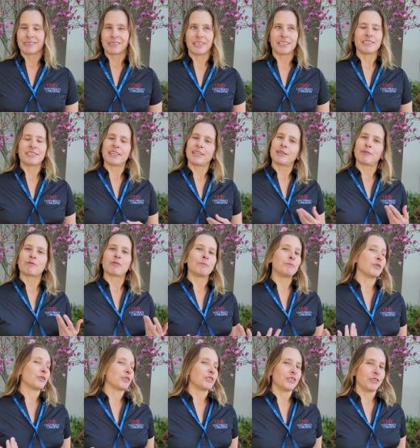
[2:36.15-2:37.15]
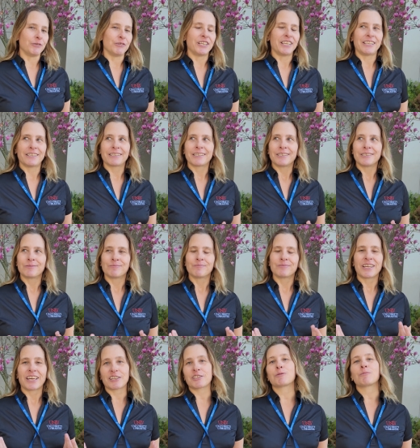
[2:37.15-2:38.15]
link data from your unique
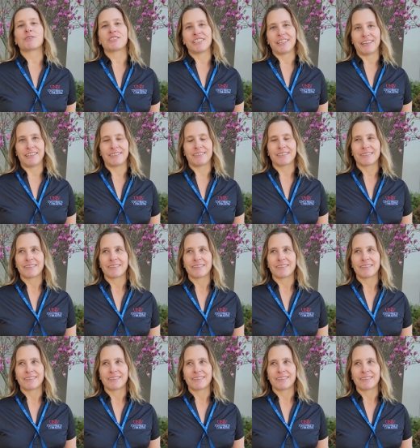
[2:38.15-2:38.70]
expertise.